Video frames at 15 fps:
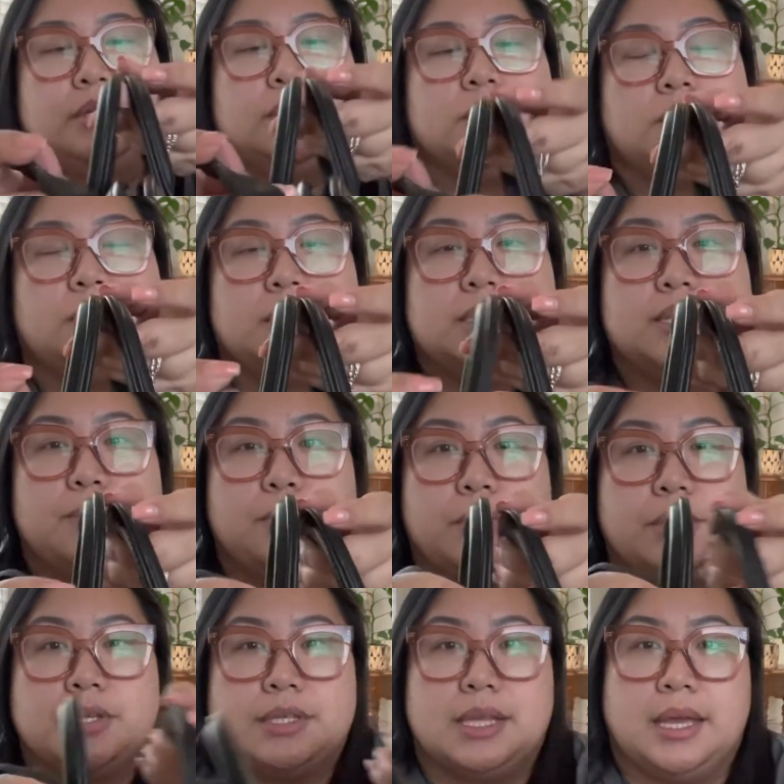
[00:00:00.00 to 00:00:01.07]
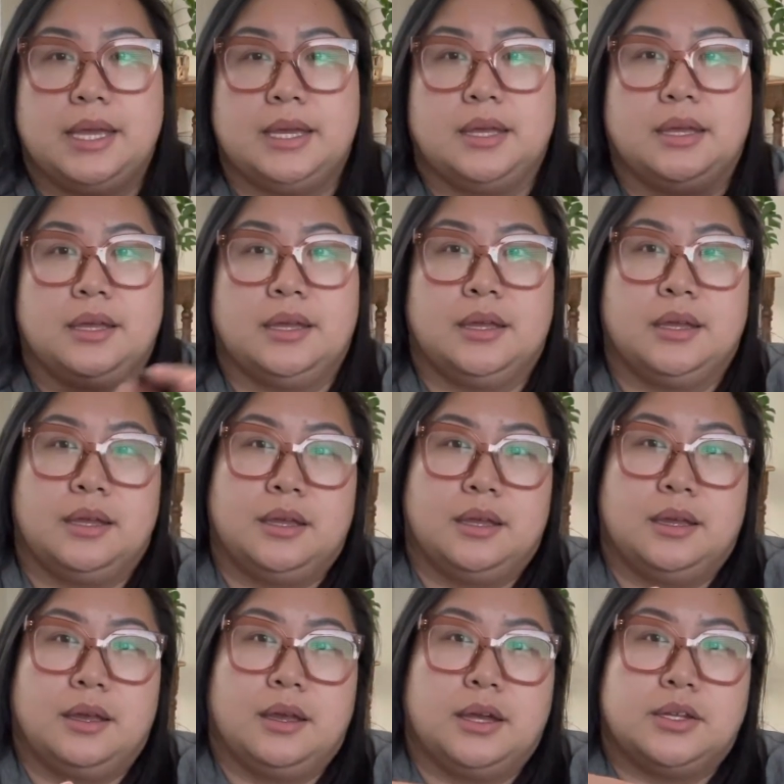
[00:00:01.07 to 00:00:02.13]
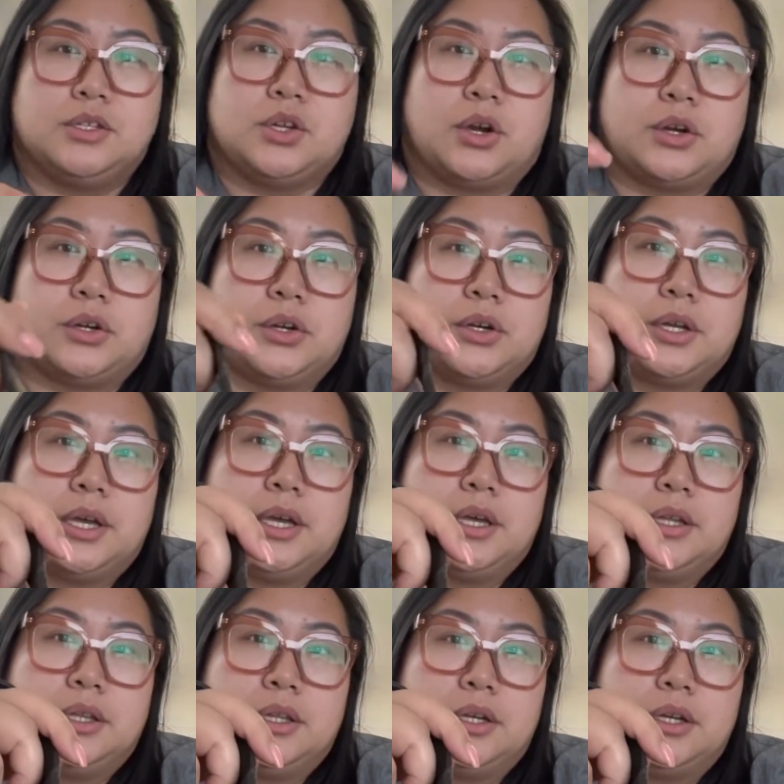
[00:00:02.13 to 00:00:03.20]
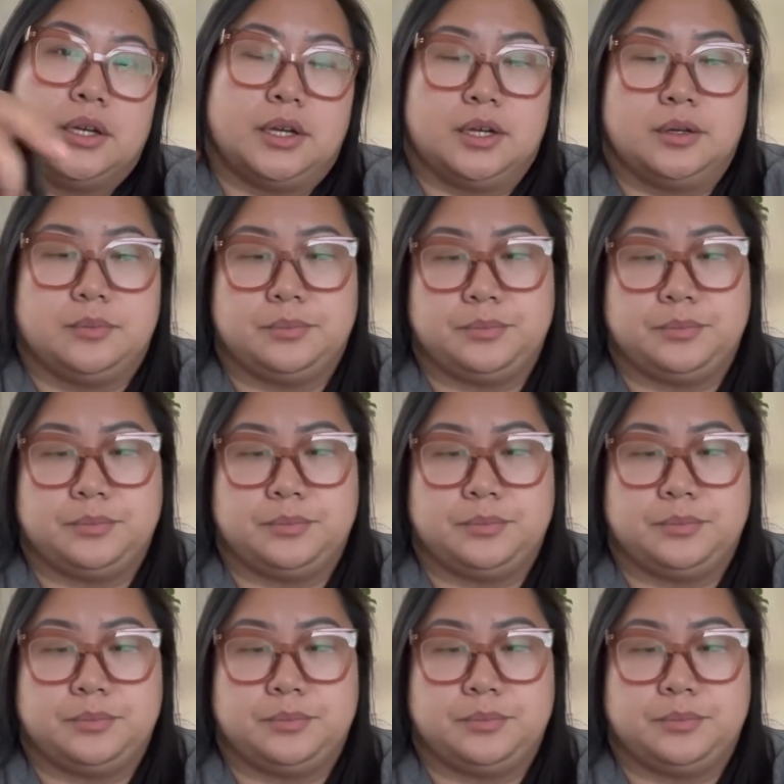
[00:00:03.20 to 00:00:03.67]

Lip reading: So the zipper is like a darker color.